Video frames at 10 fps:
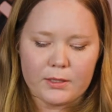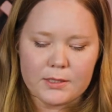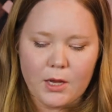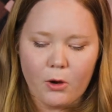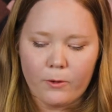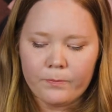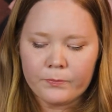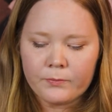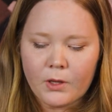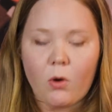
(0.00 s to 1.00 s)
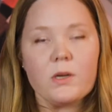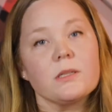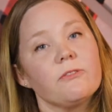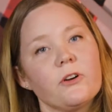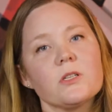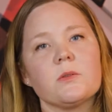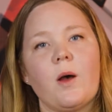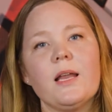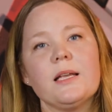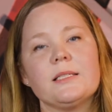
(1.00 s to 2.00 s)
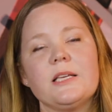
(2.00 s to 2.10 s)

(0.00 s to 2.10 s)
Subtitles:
So, of course, the first one is